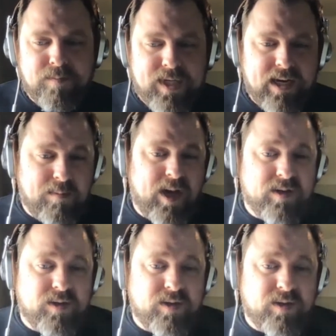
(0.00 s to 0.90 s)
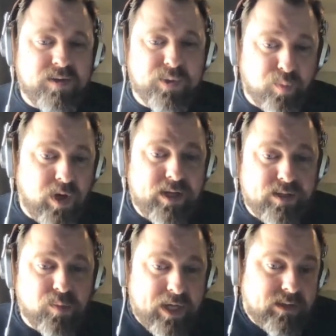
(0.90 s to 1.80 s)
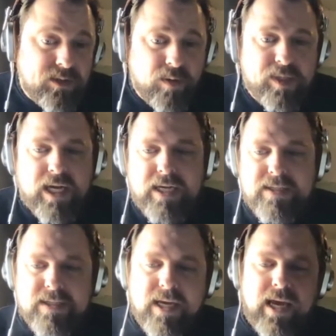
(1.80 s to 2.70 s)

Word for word: data models was well denormalized,